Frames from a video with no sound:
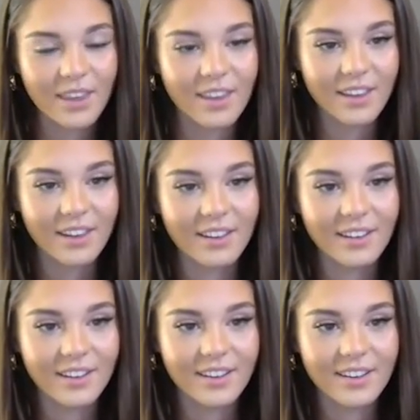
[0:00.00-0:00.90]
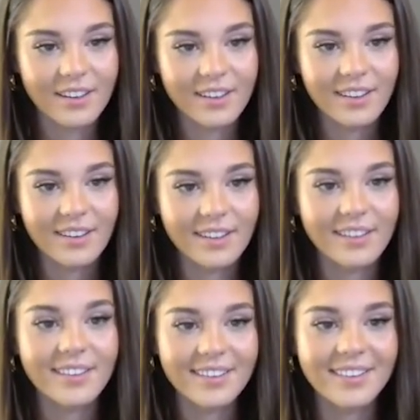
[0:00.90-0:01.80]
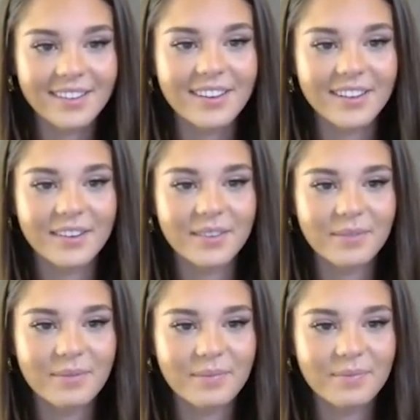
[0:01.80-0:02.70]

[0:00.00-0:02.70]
(not speaking)